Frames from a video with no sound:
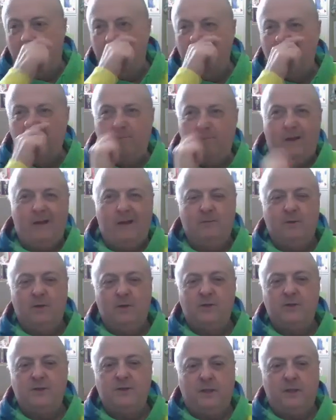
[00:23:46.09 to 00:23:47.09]
I think 5 or
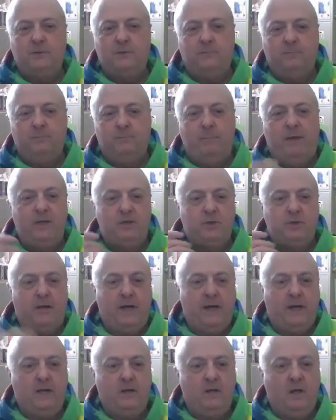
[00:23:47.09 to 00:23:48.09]
6 major
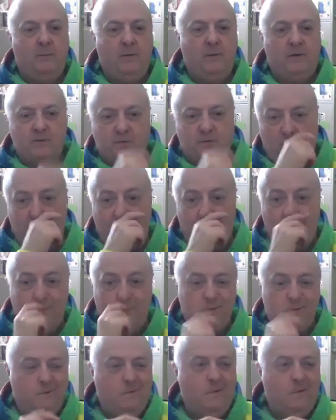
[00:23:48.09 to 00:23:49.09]
economic
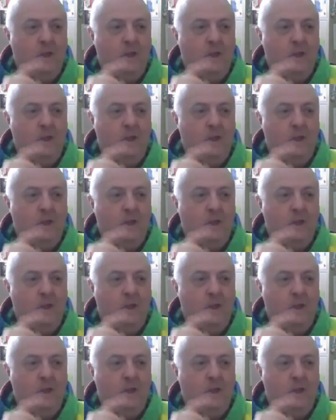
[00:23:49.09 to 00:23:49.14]
storms.